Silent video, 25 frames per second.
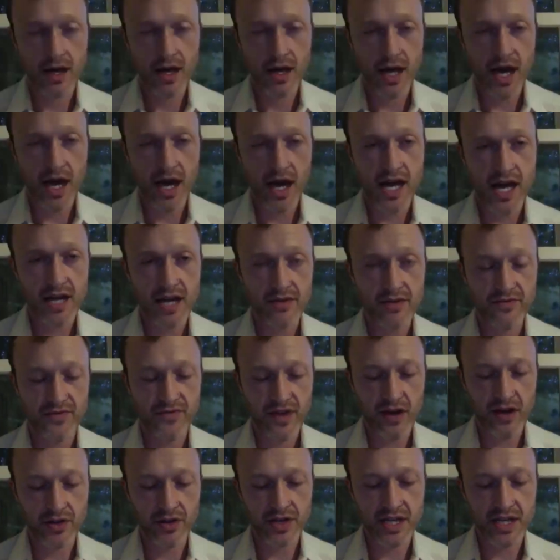8
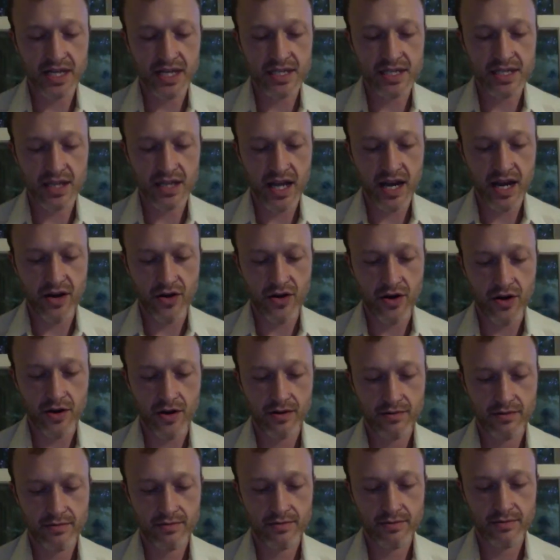felonies later,
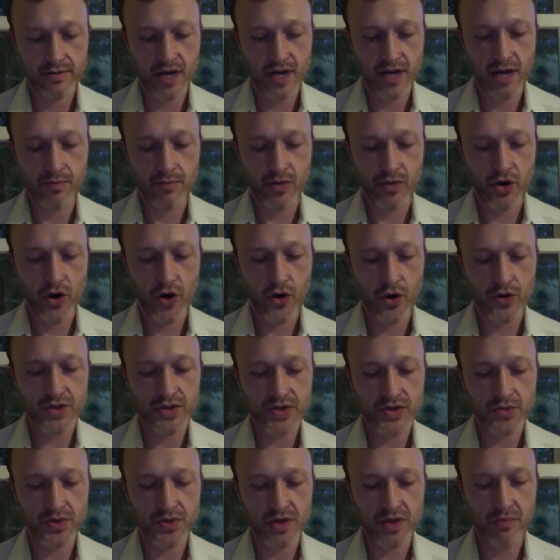I'm
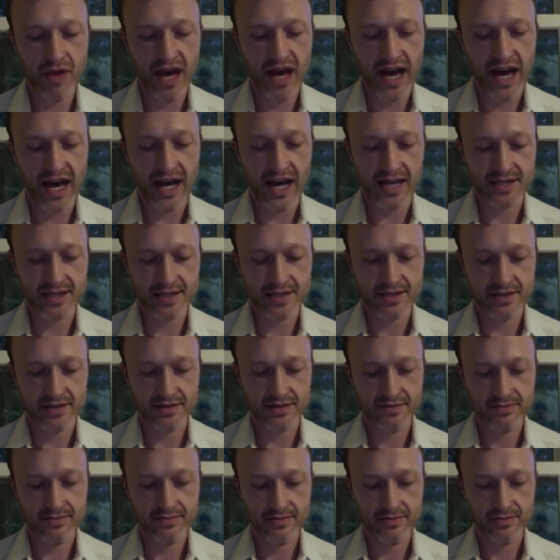cursed with a past,
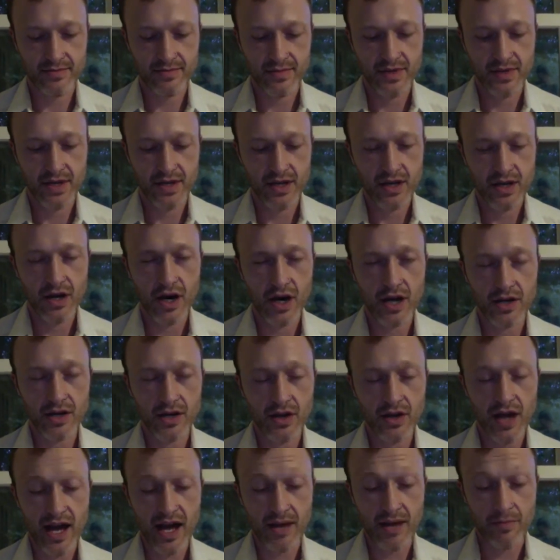
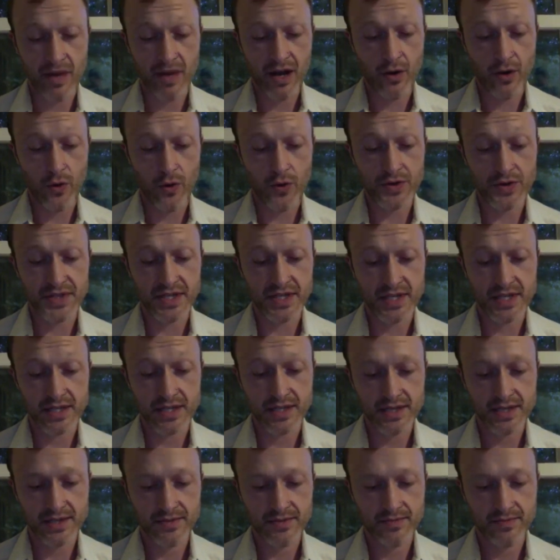unlike my
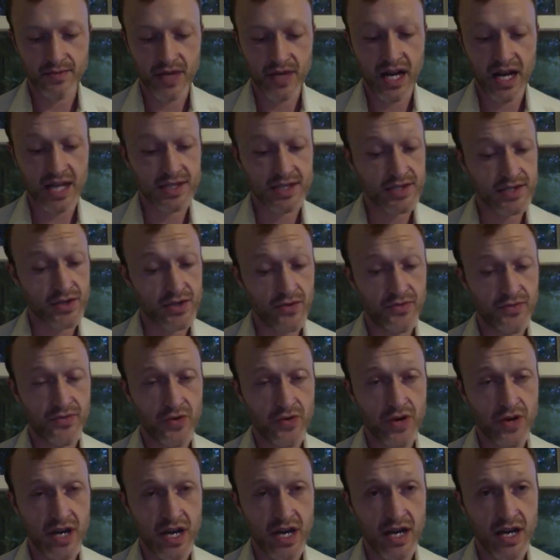horses, not so
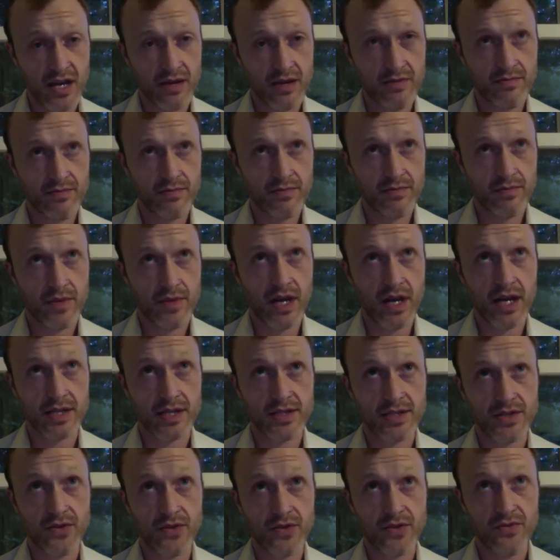free, not
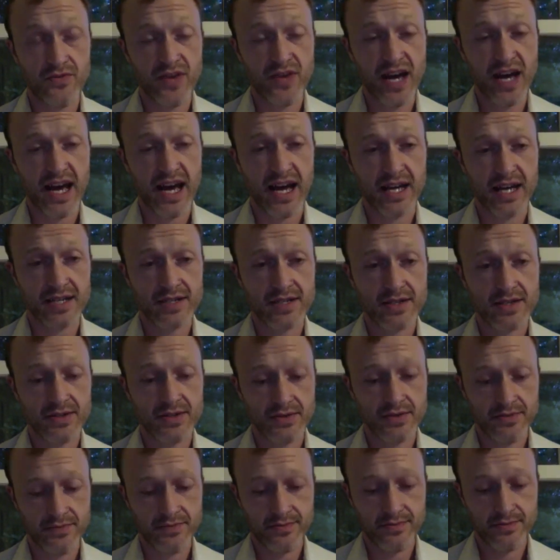so fast.
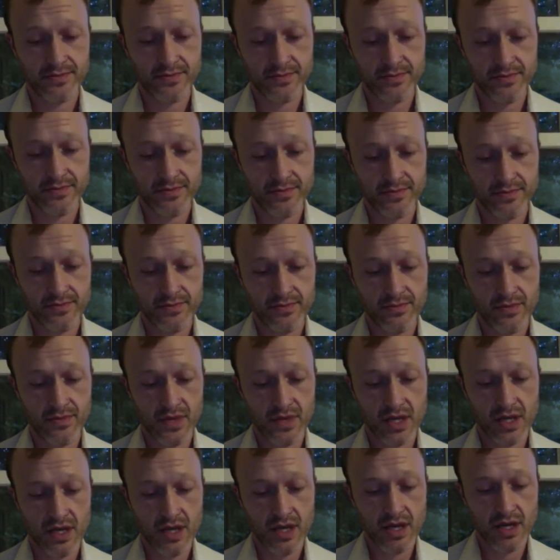
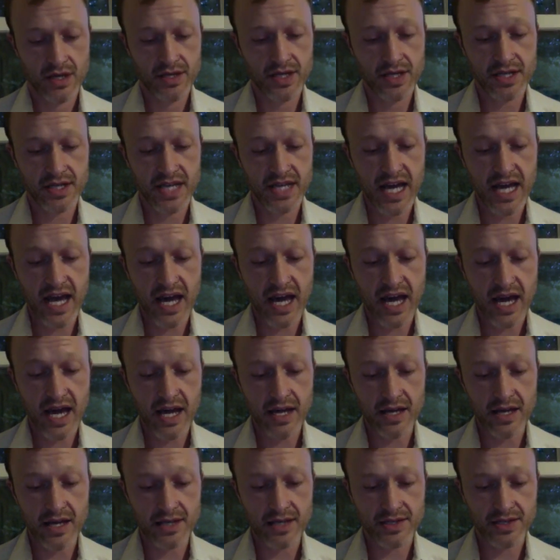Today
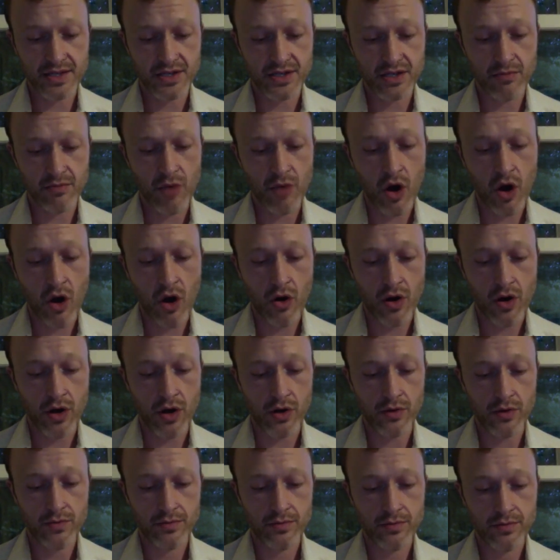is the tomorrow
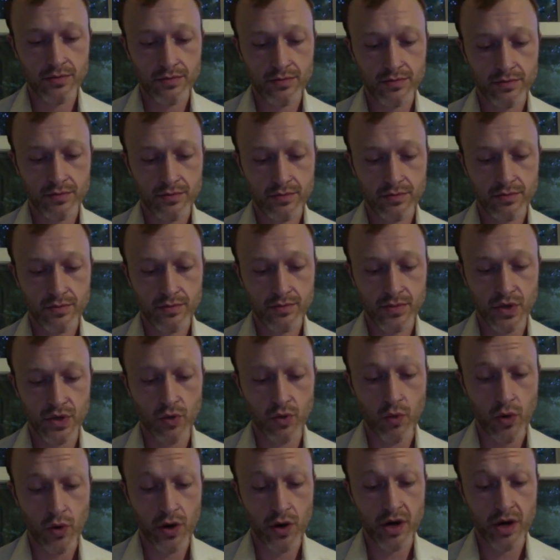you
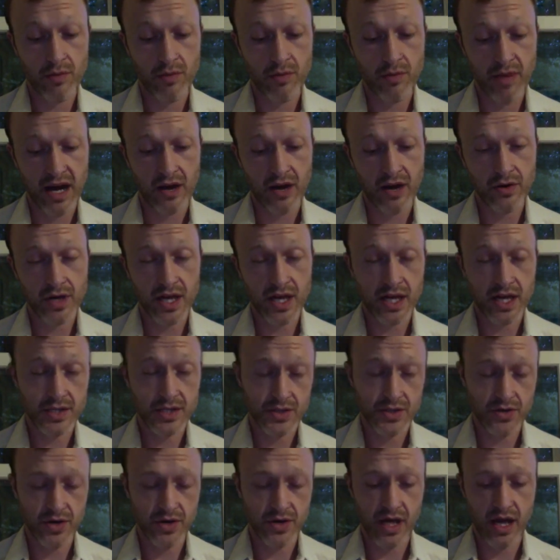worried about
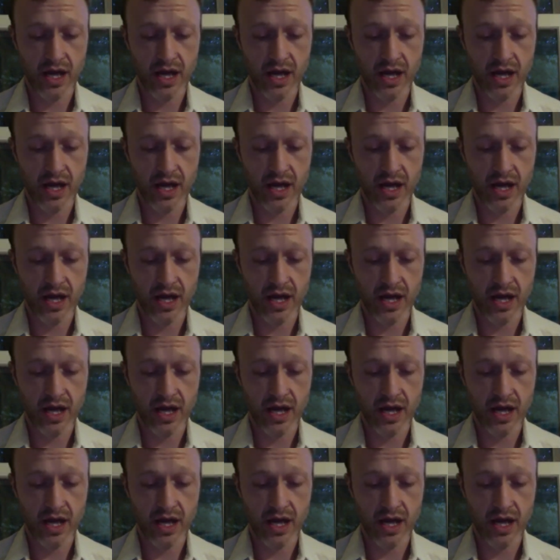yesterday.